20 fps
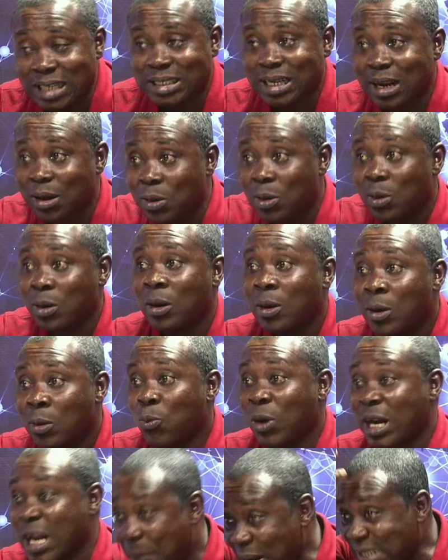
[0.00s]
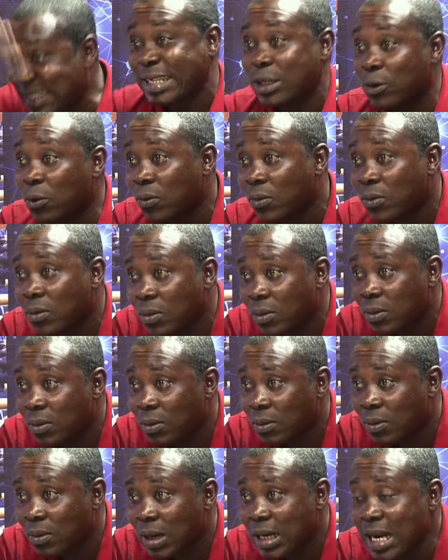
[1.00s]
na money bete no
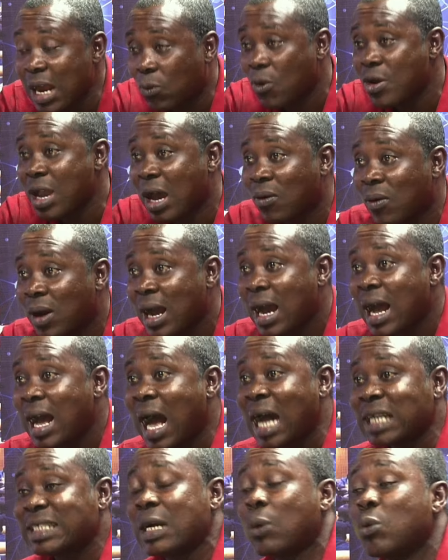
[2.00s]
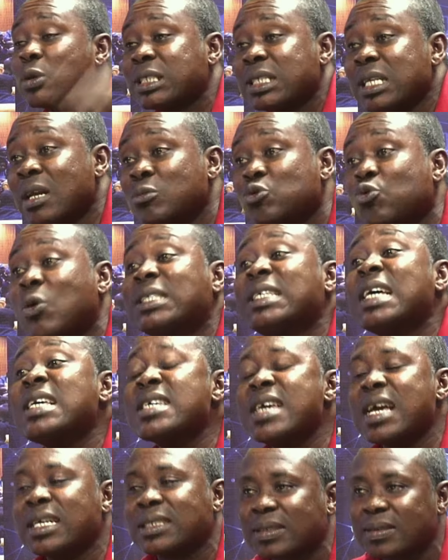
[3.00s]
na konwa no acha wo slim 20
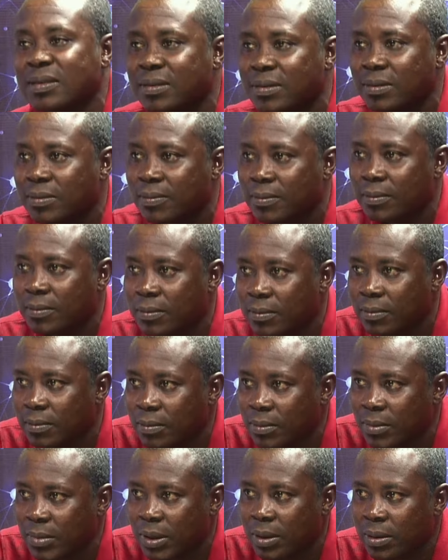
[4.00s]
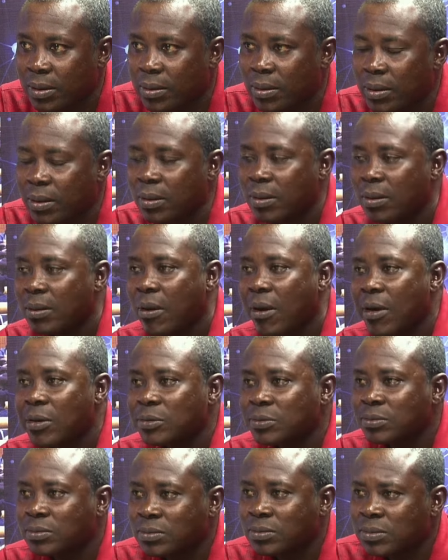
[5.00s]
years we new
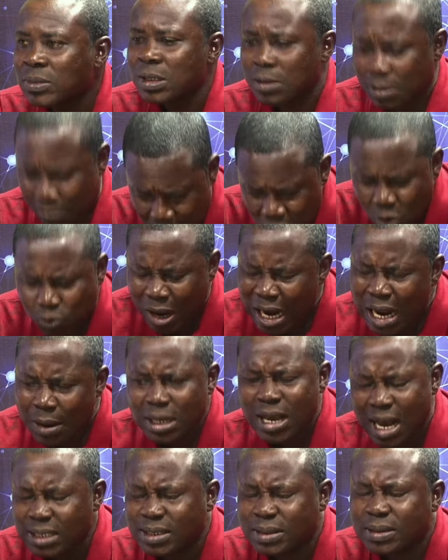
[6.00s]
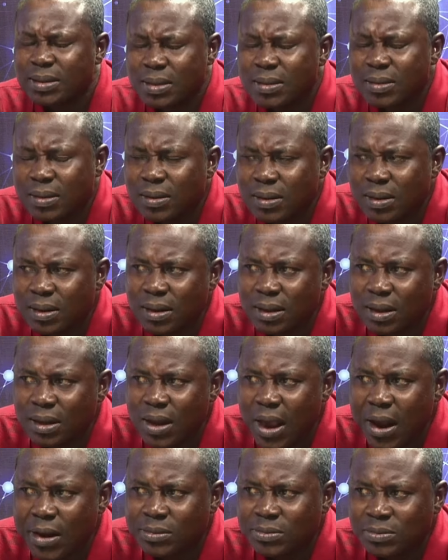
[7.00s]
prophecy awode yes
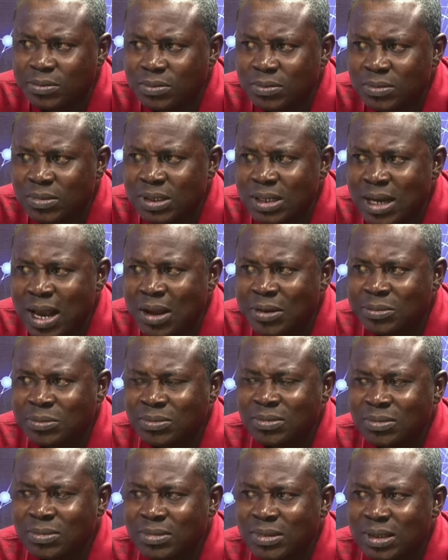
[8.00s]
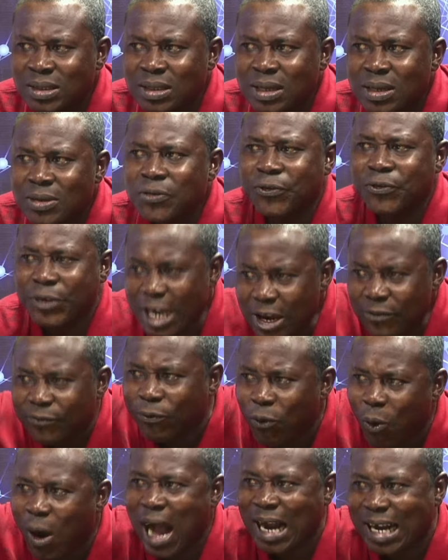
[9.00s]
sir Ansana,
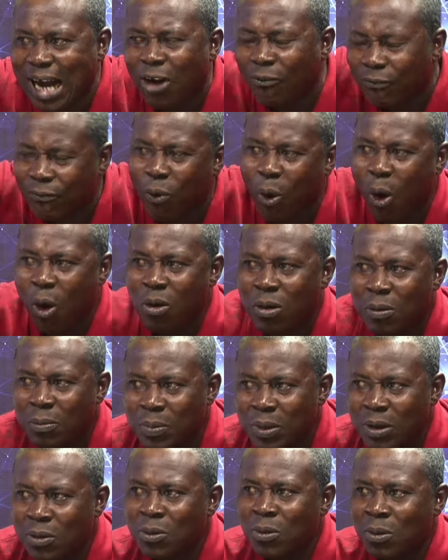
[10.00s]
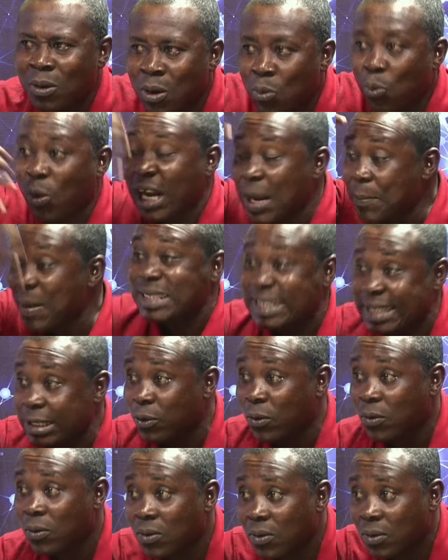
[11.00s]
Chifu I can four, when they better
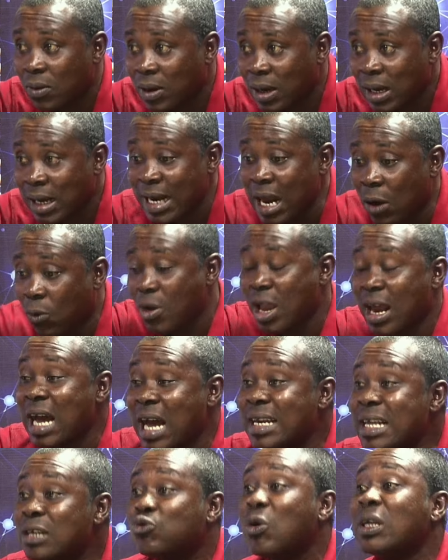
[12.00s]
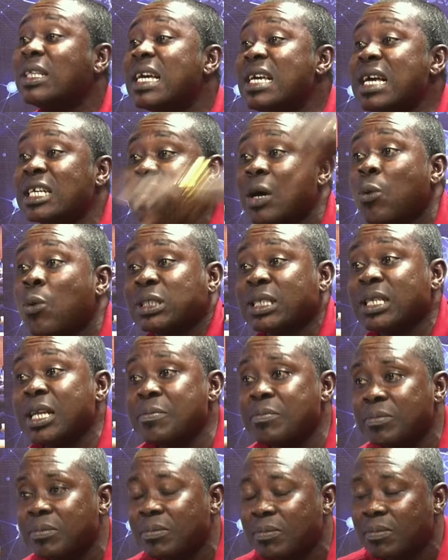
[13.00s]
no. Nakunya, I did 20 years, I was
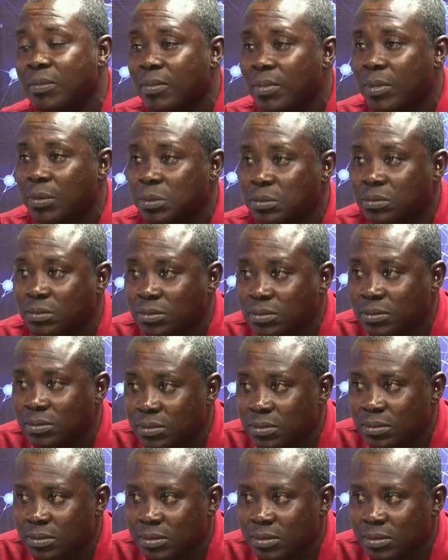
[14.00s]
slim. Oka Southern, a year